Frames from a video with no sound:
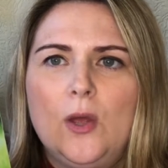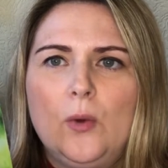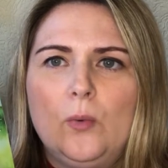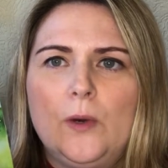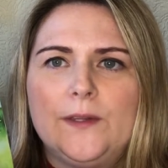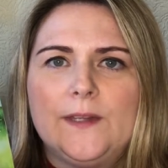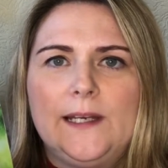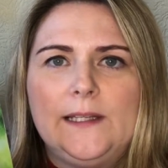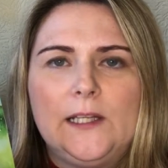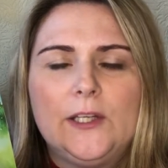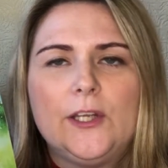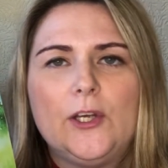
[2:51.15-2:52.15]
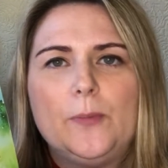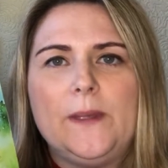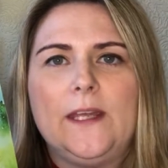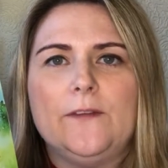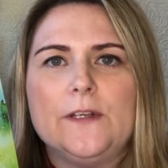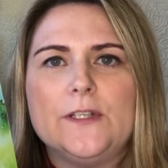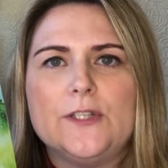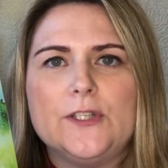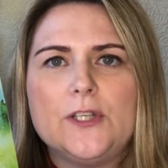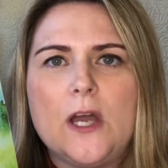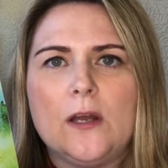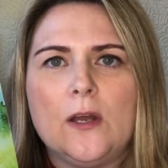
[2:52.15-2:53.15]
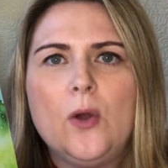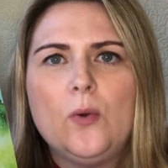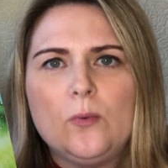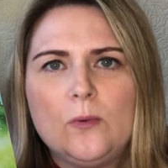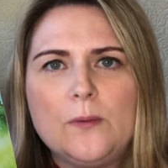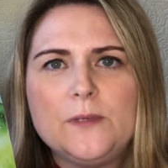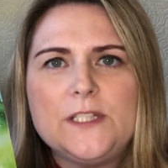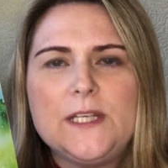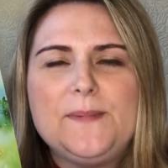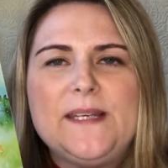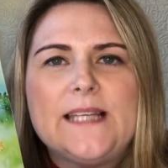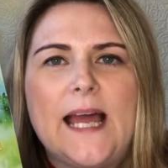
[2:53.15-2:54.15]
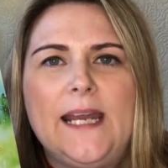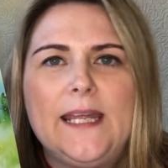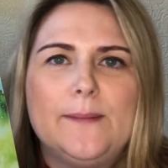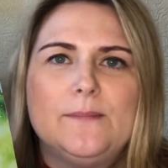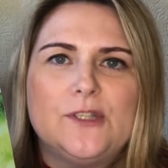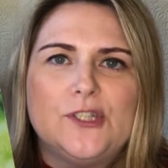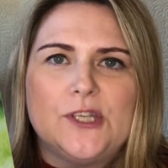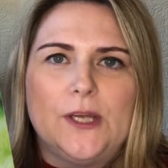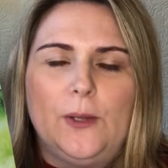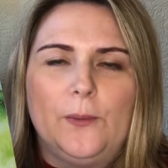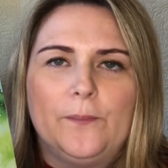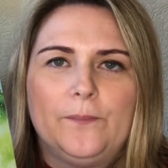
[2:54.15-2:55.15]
would the little girl be giving to the dog? What would she be telling him to do?